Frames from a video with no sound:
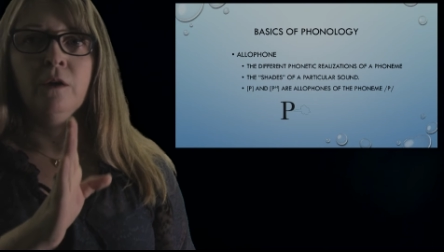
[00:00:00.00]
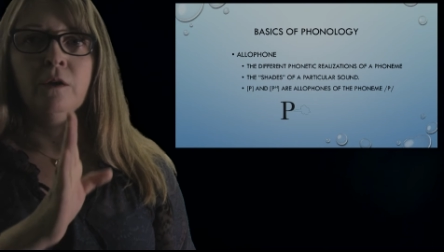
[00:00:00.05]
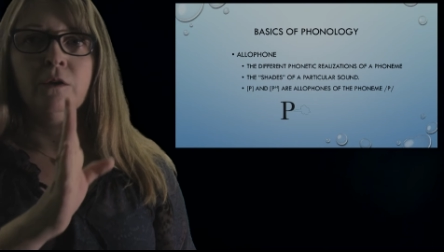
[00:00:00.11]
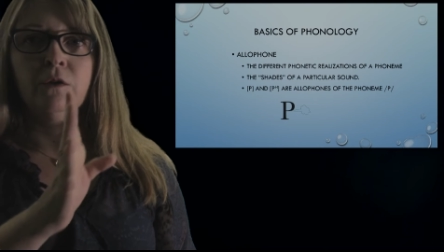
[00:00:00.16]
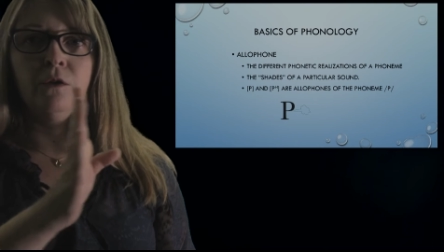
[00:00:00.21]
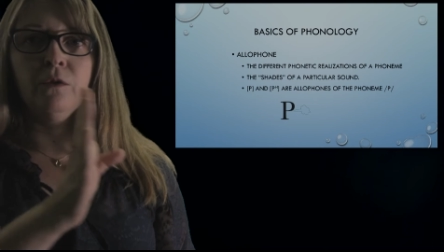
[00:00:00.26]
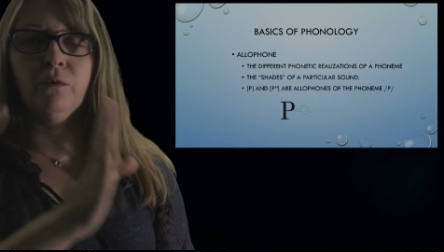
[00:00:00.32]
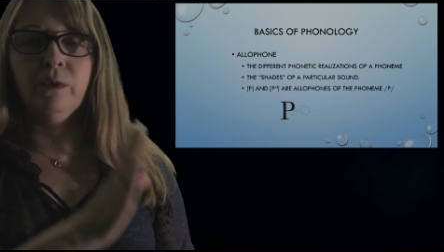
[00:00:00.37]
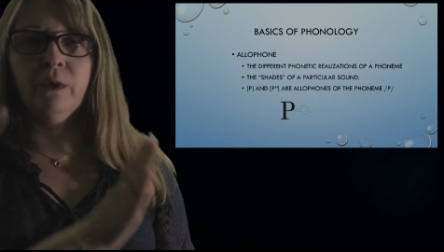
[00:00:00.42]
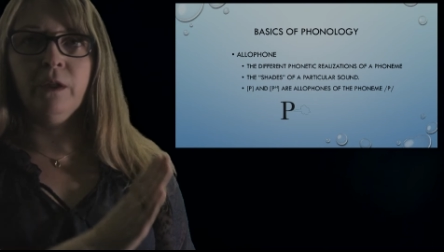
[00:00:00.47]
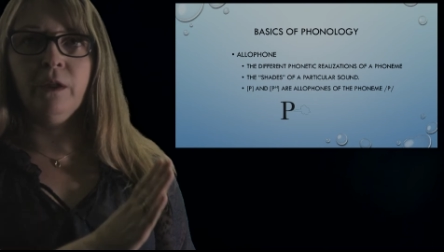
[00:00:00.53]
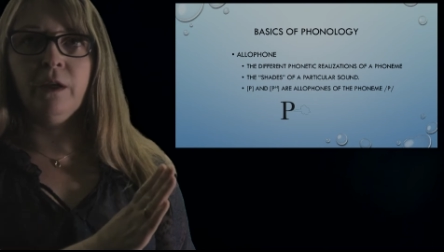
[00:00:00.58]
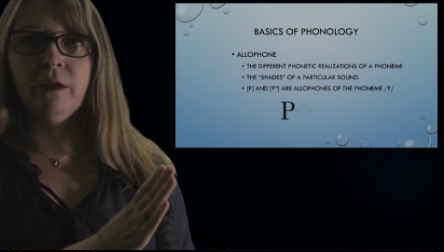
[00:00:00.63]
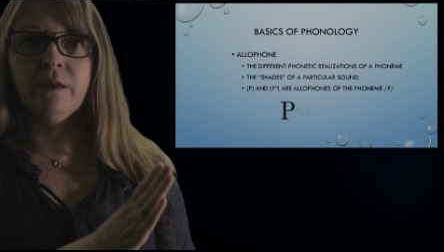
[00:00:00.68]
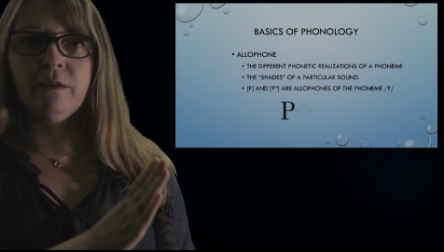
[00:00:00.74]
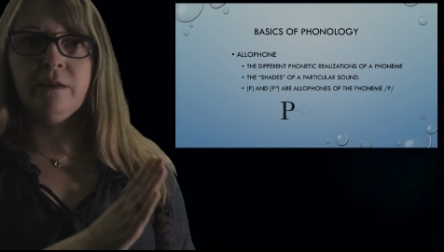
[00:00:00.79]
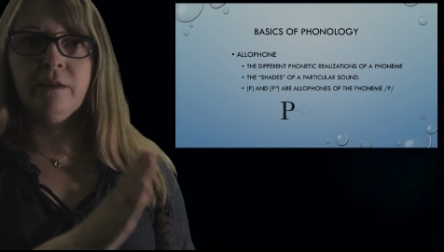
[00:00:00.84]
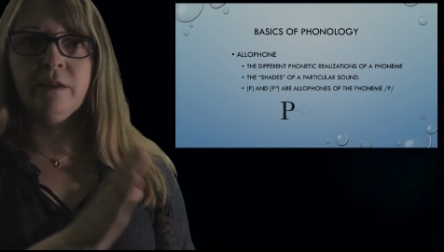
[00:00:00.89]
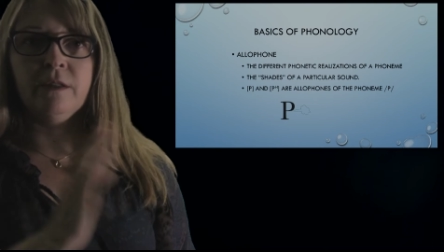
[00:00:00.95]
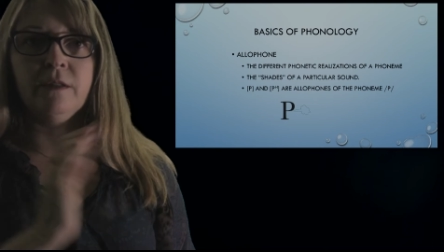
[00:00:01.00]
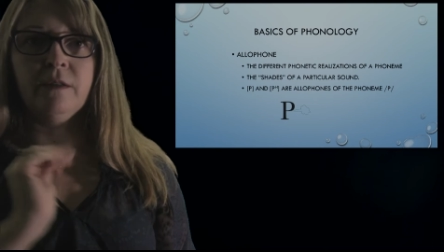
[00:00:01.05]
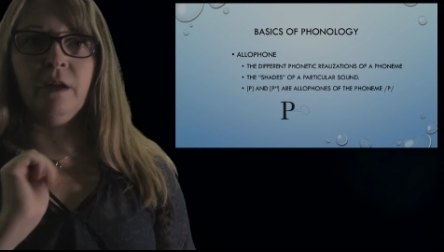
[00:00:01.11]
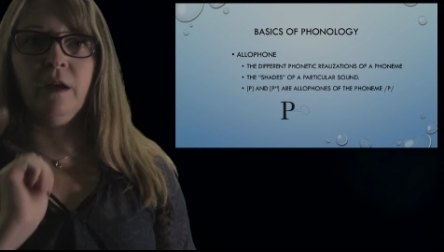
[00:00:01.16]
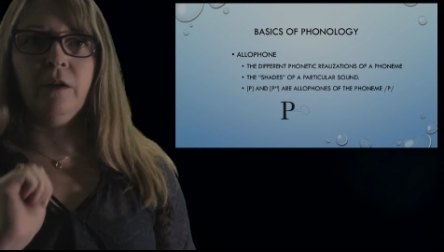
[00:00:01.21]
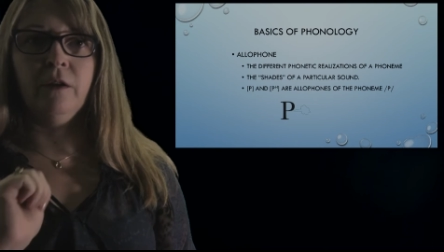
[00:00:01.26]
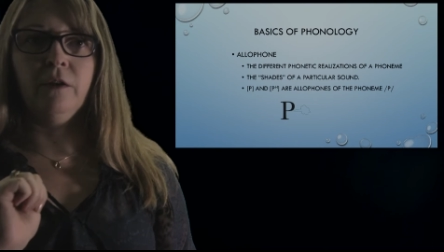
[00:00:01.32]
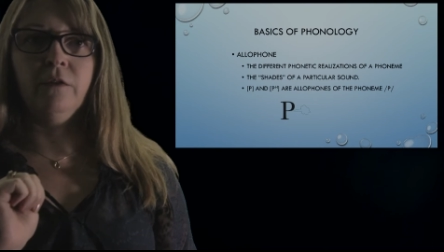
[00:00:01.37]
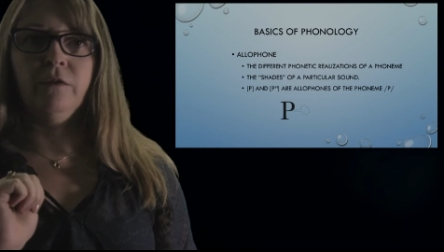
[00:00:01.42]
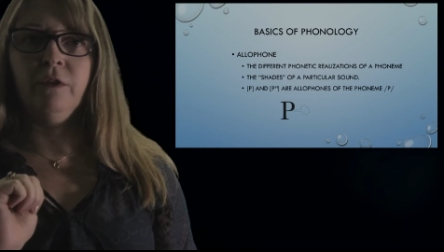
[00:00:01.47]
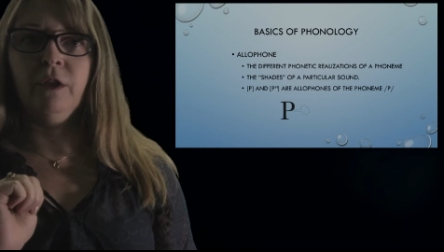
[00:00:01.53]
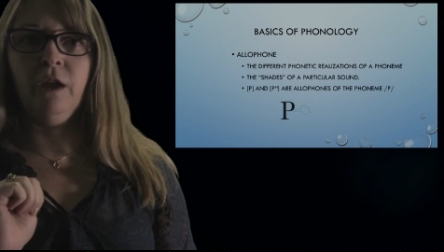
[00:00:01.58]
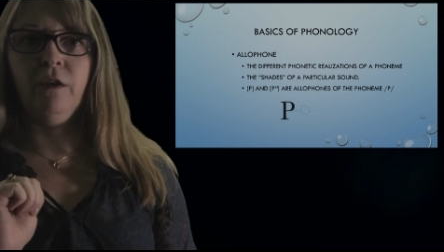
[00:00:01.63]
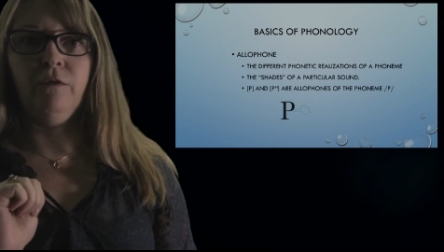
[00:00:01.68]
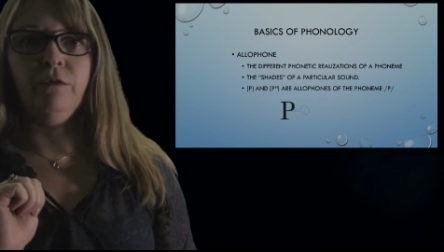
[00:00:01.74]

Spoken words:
to realize the sound of that